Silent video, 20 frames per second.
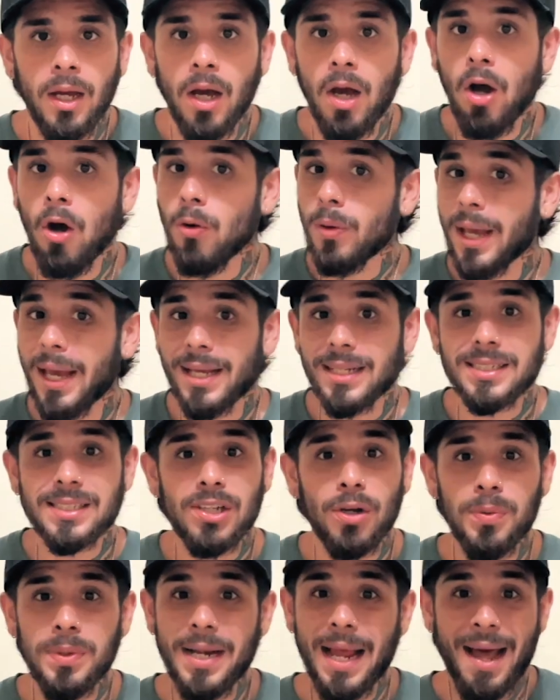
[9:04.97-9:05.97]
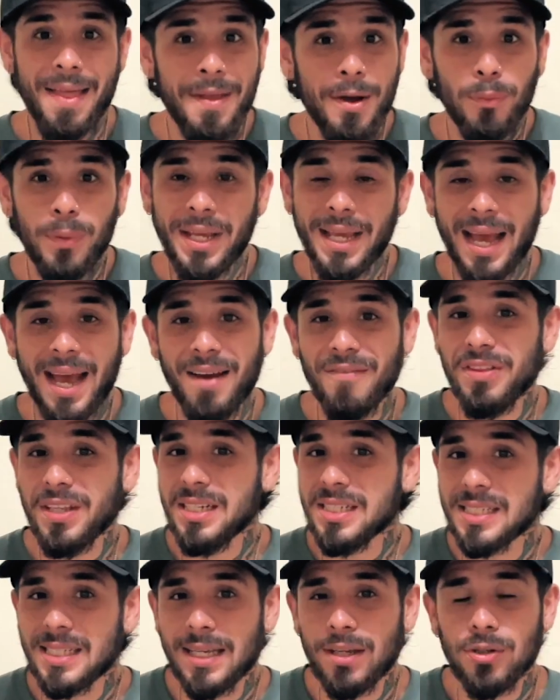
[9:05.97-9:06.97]
Okay, so now that we have these
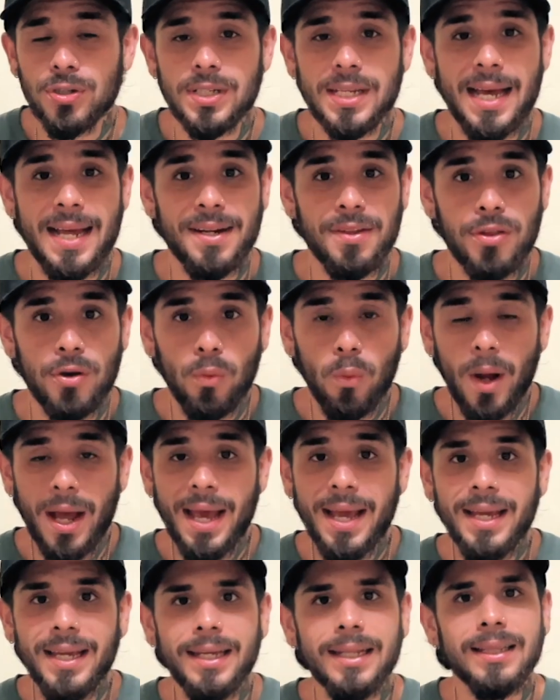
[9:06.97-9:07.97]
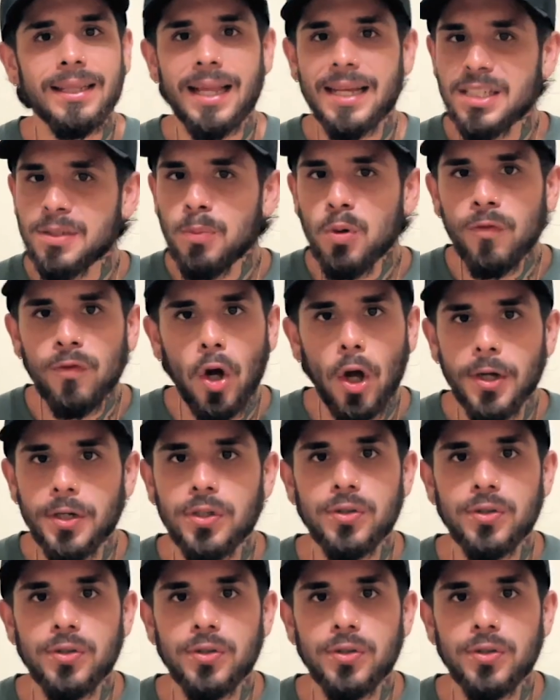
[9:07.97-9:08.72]
skills out of the way, let's move on to